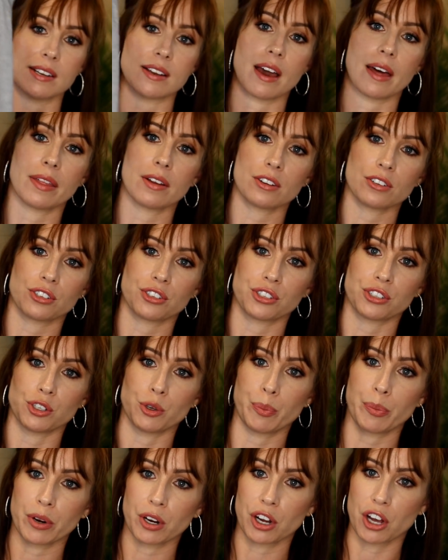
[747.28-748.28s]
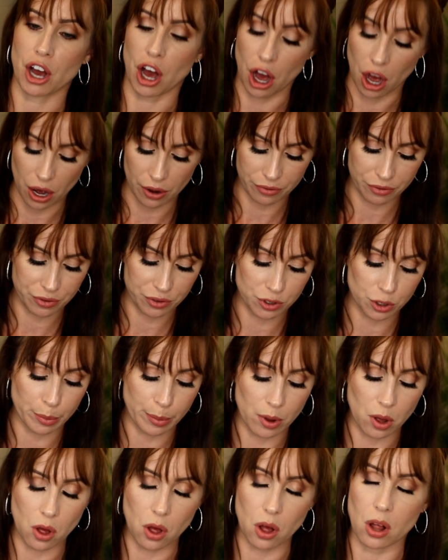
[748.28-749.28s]
another super
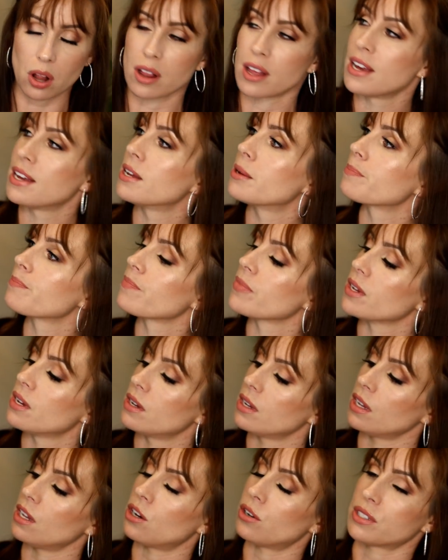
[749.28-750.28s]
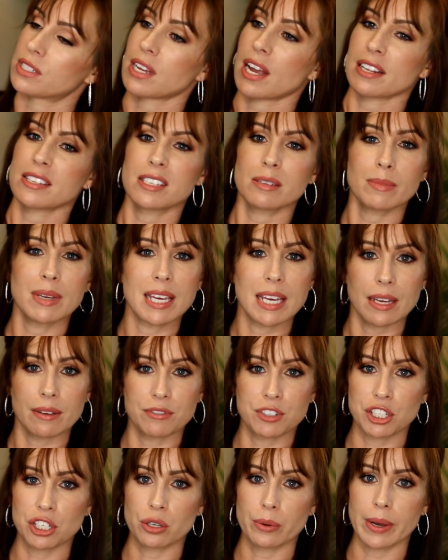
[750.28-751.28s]
comfortable, you know, it's got some
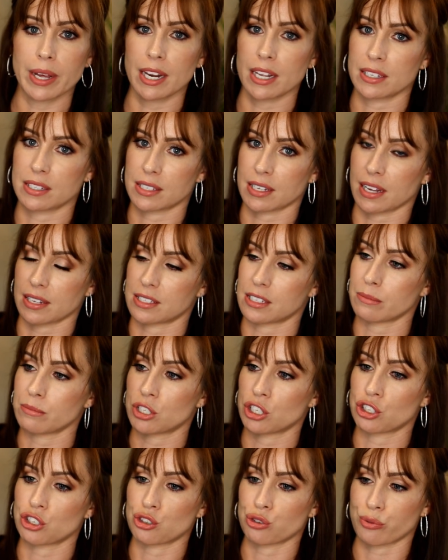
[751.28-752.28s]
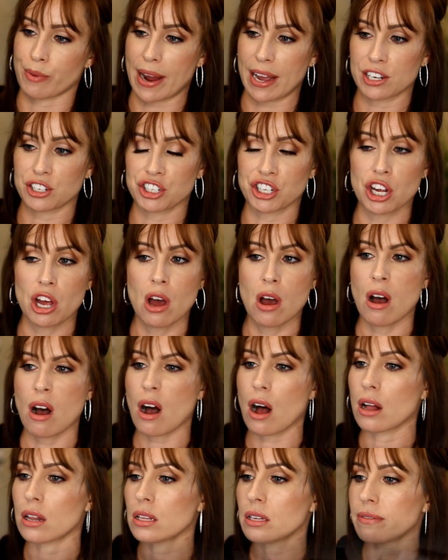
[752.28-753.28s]
give to it, it's got some stretch,
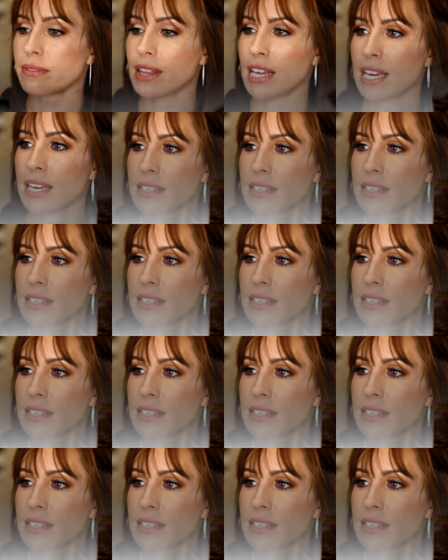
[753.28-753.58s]
all of